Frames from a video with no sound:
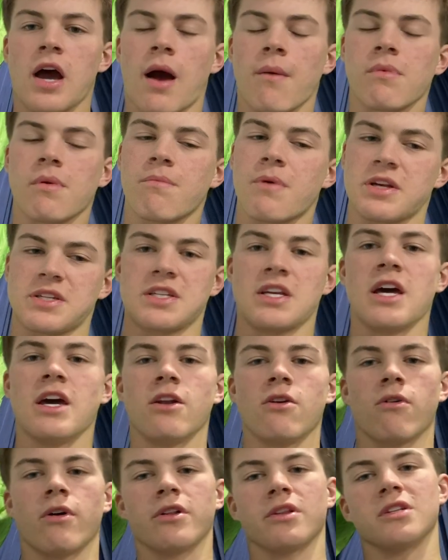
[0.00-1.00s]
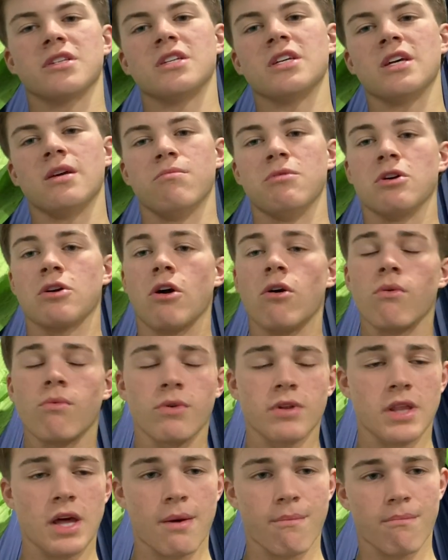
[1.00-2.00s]
I'm the best hitter on the team. You go in
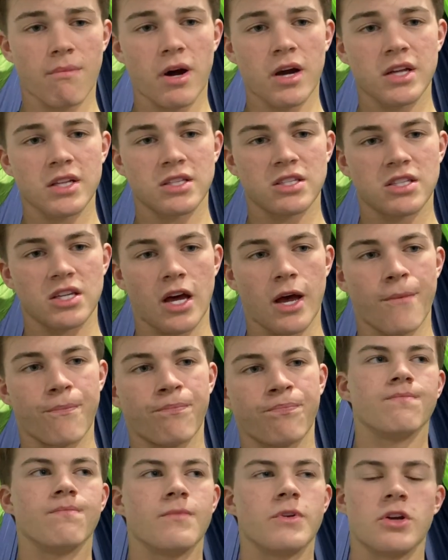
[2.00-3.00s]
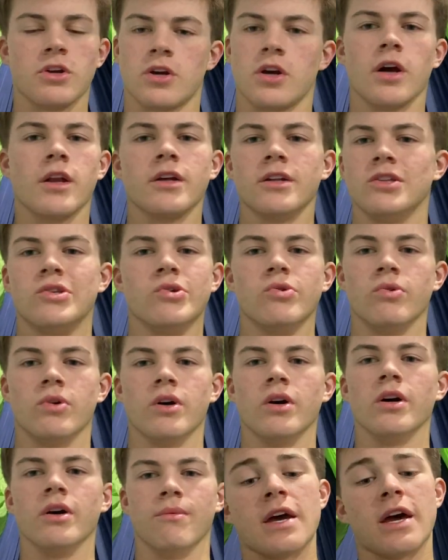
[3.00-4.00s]
with that mindset, you're going to do
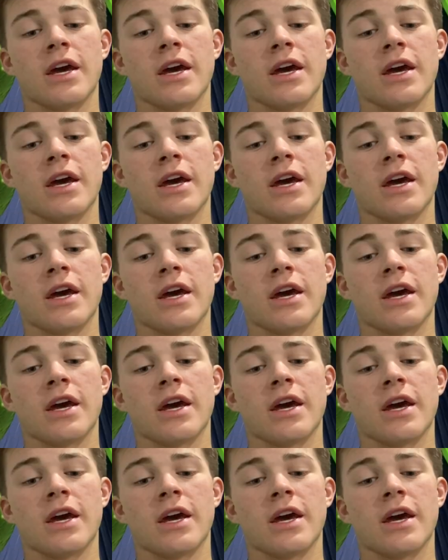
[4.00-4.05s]
good.